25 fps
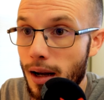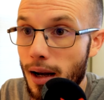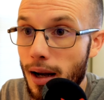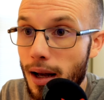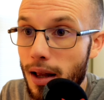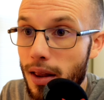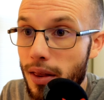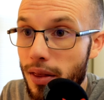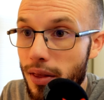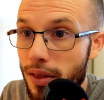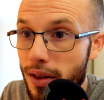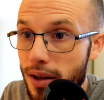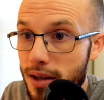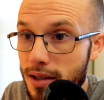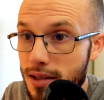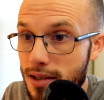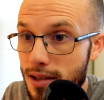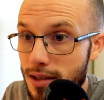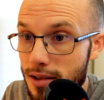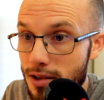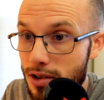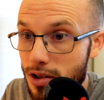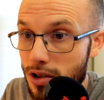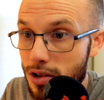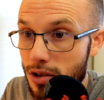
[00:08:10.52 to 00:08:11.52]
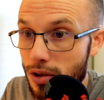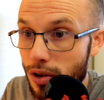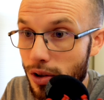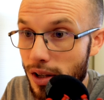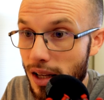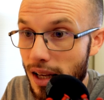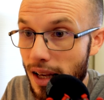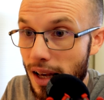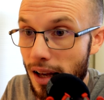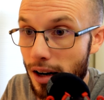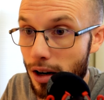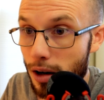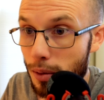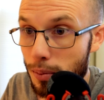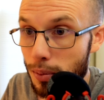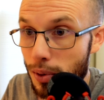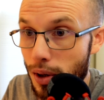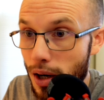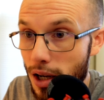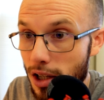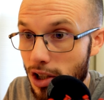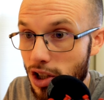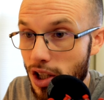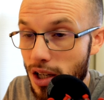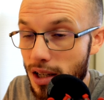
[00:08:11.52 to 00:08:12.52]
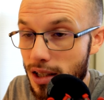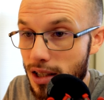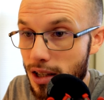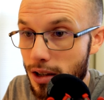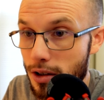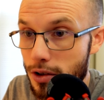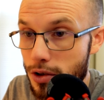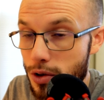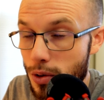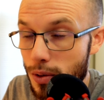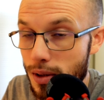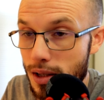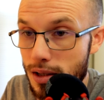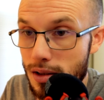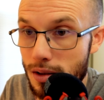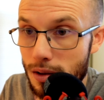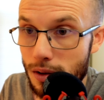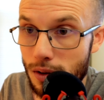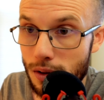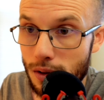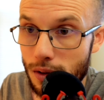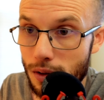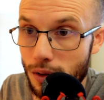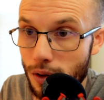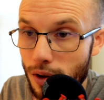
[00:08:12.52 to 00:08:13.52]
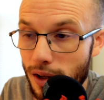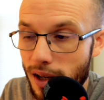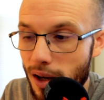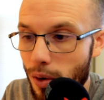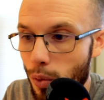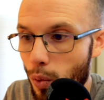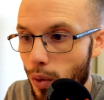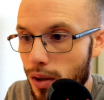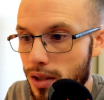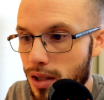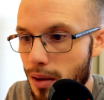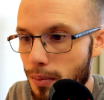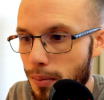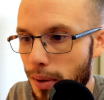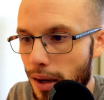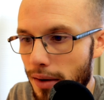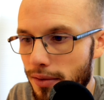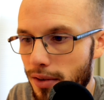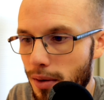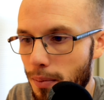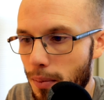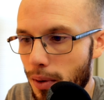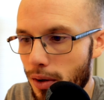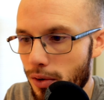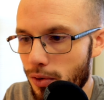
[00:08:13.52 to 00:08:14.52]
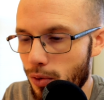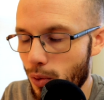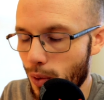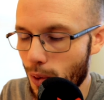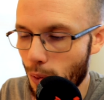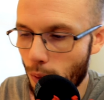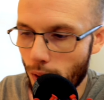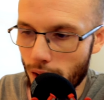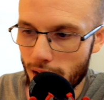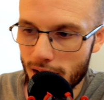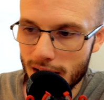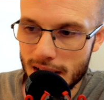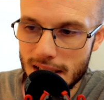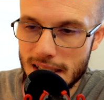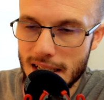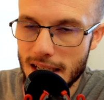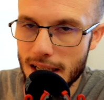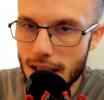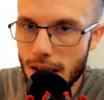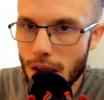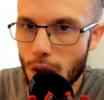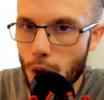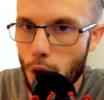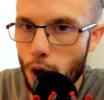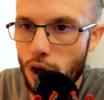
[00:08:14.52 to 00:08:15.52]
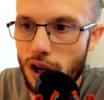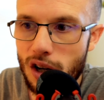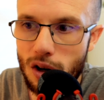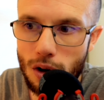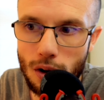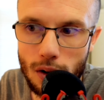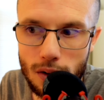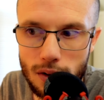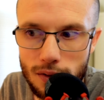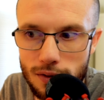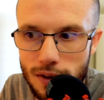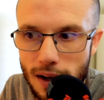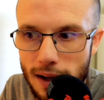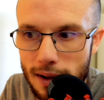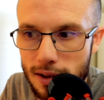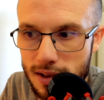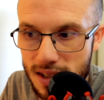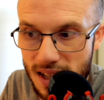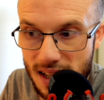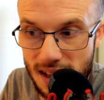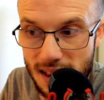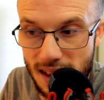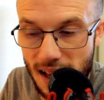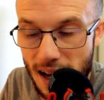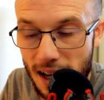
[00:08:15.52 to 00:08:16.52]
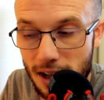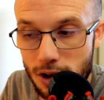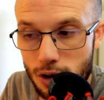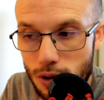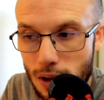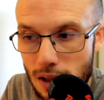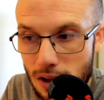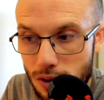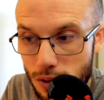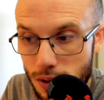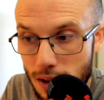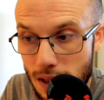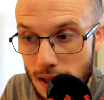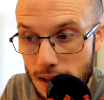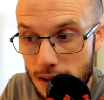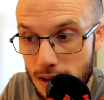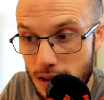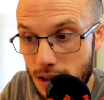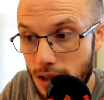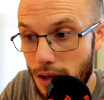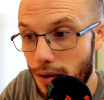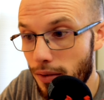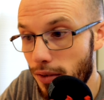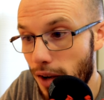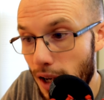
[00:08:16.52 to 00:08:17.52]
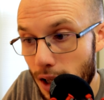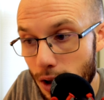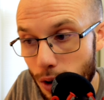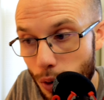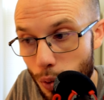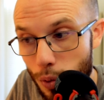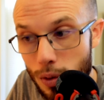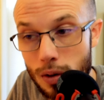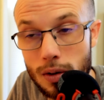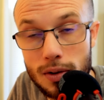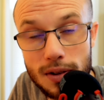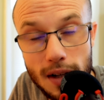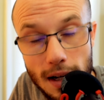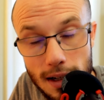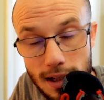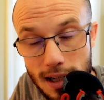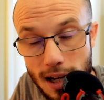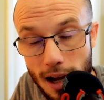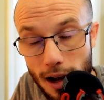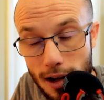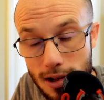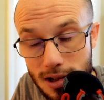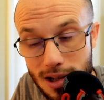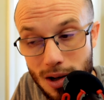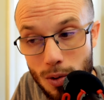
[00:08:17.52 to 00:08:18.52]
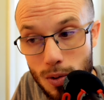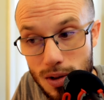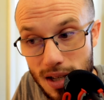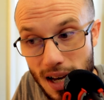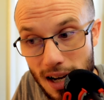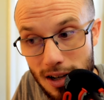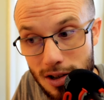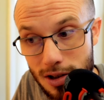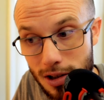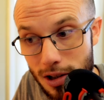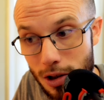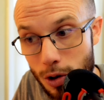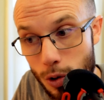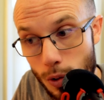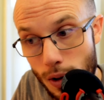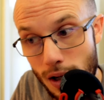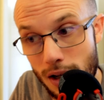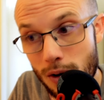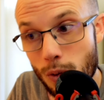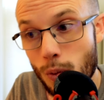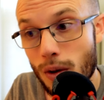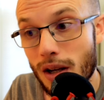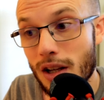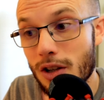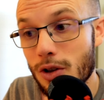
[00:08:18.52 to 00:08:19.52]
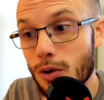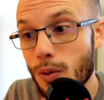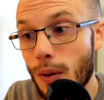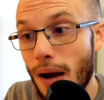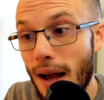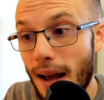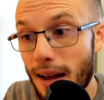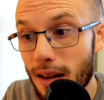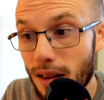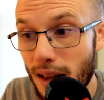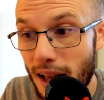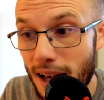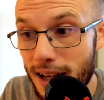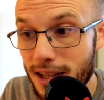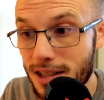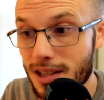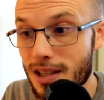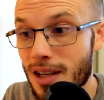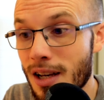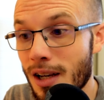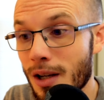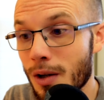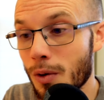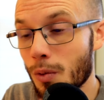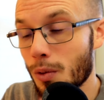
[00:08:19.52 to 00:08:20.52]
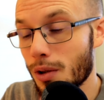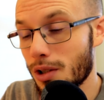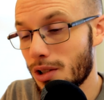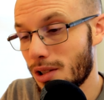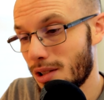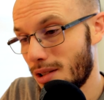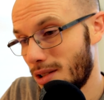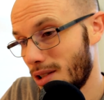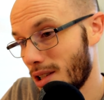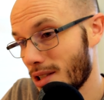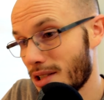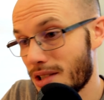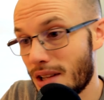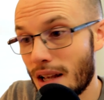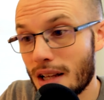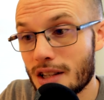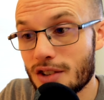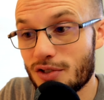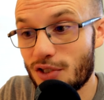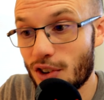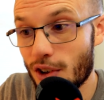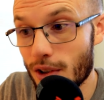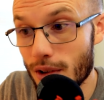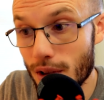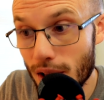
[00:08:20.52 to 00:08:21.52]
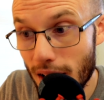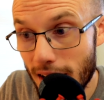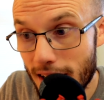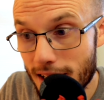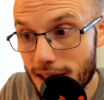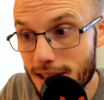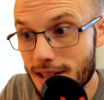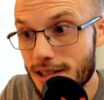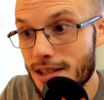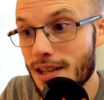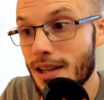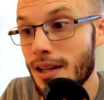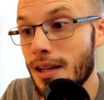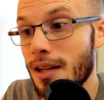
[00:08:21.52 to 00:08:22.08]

This is just looking at our project here, so it doesn't look at what's above it, but if we wanted to look at all the files in that directory and see if hello world.txt was actually created, we can do ls, which just stands for list,